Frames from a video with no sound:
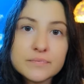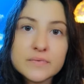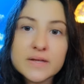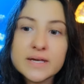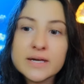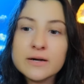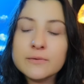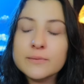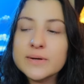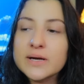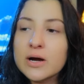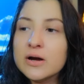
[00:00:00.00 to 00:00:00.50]

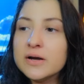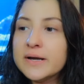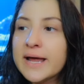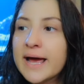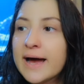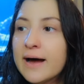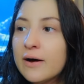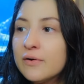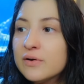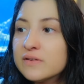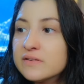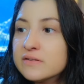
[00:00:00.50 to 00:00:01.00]
here we are
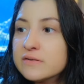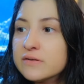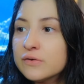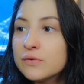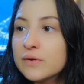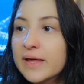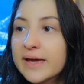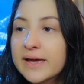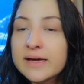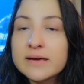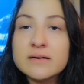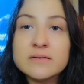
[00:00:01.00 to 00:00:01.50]
now, it's too
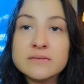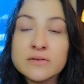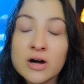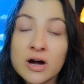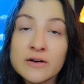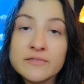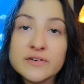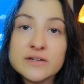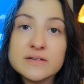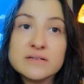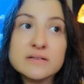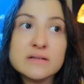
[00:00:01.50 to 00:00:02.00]
late,
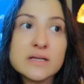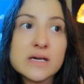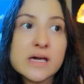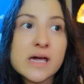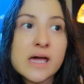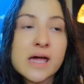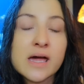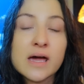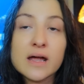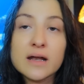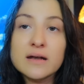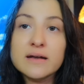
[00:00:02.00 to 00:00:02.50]

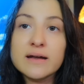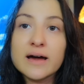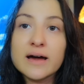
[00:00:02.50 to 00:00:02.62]
obviously, and